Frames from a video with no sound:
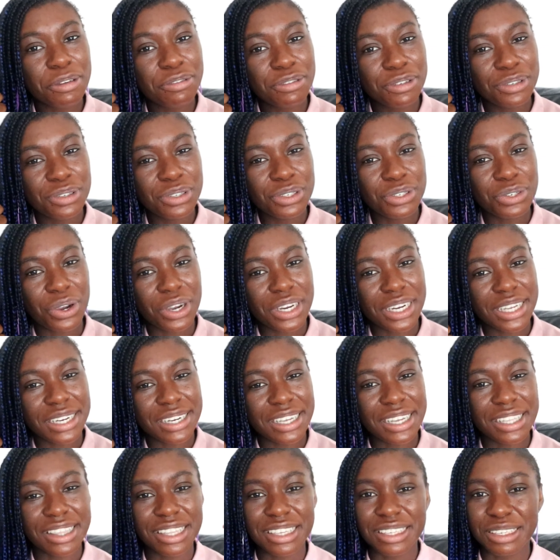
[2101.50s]
if you enjoyed it.
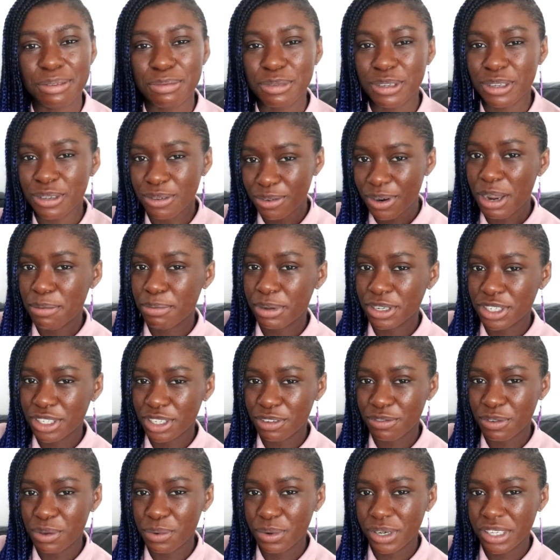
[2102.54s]
Hit that subscribe
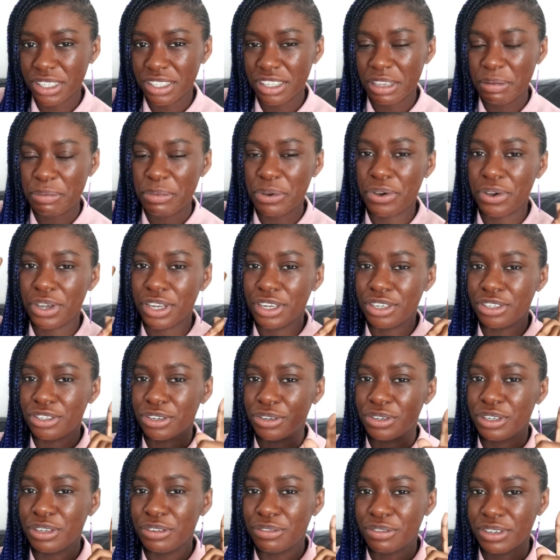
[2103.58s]
button if you want to see more, and
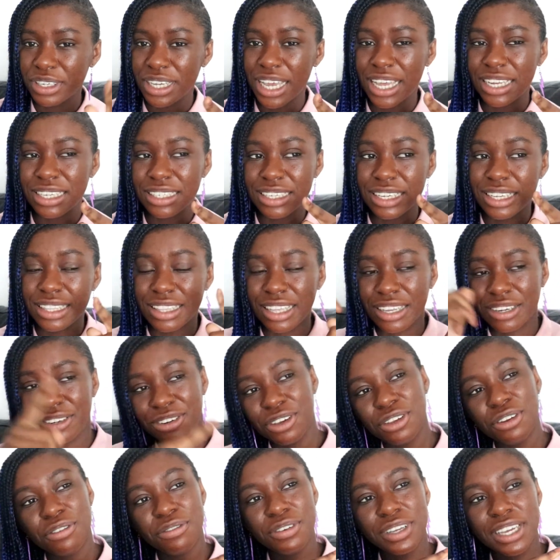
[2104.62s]
don't you forget to hit that
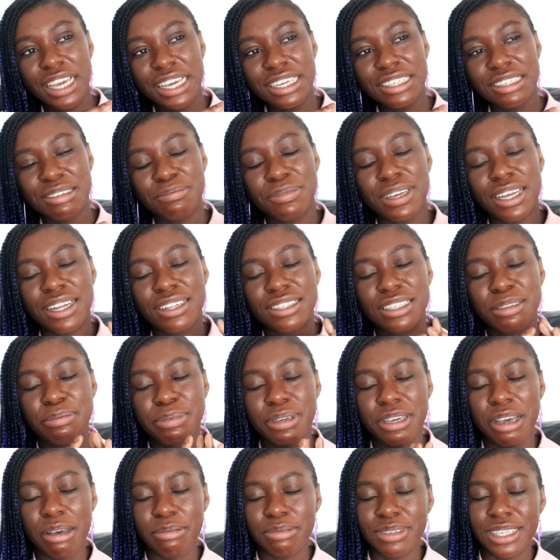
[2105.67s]
notification bell to
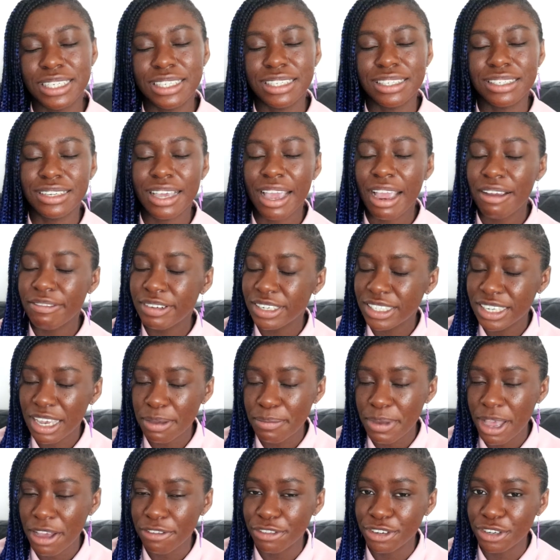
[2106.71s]
be updated every
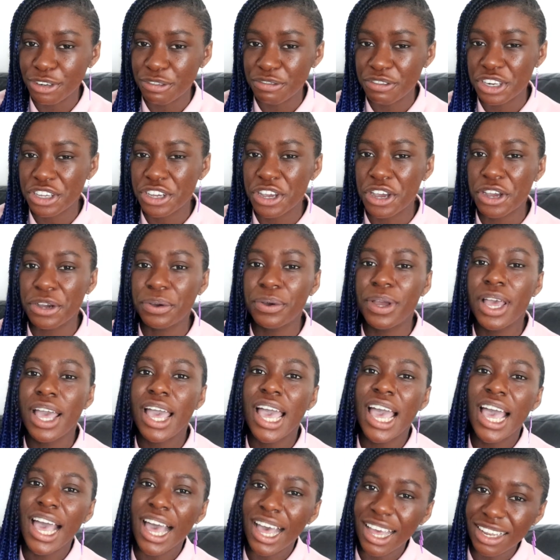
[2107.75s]
time I have a new video.
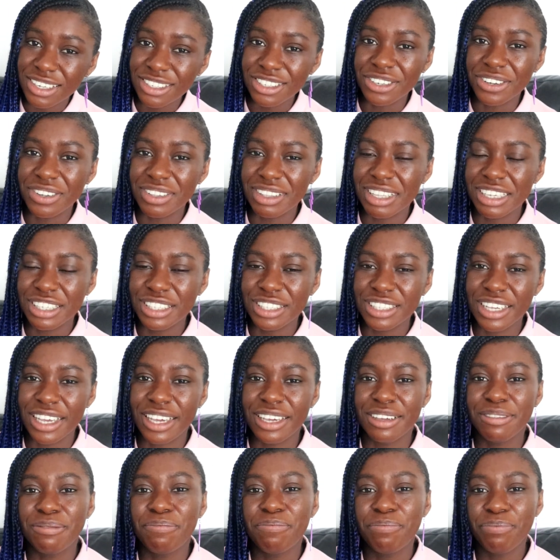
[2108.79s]
And you know what they
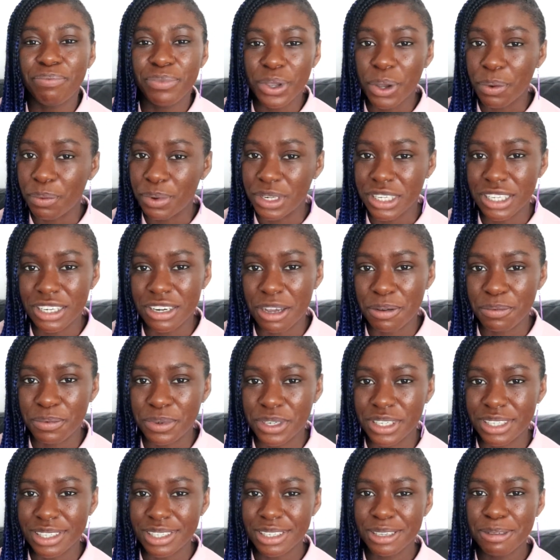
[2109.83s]
say, onwards and
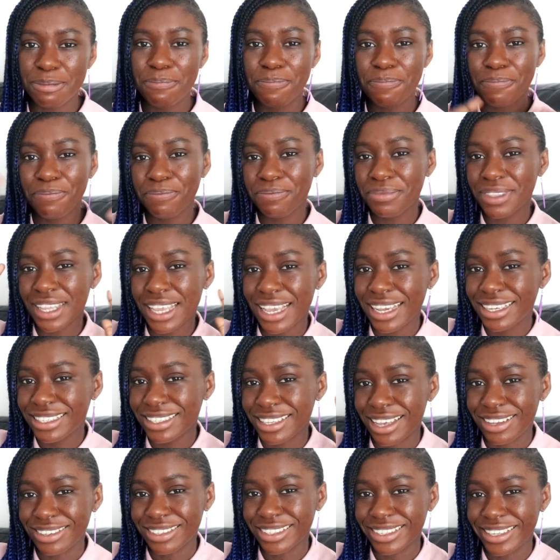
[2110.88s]
upwards.
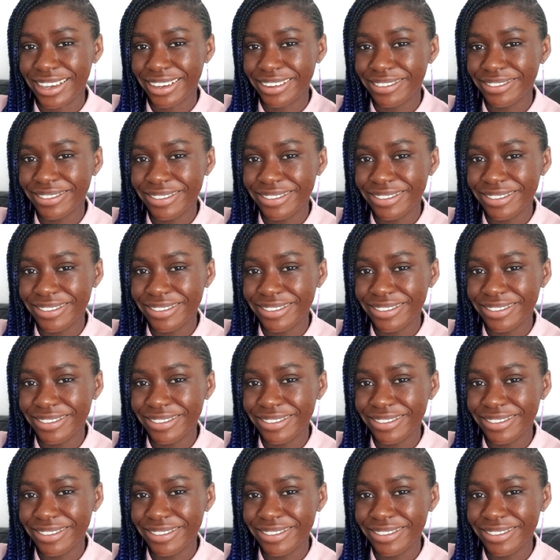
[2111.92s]
Excelsior.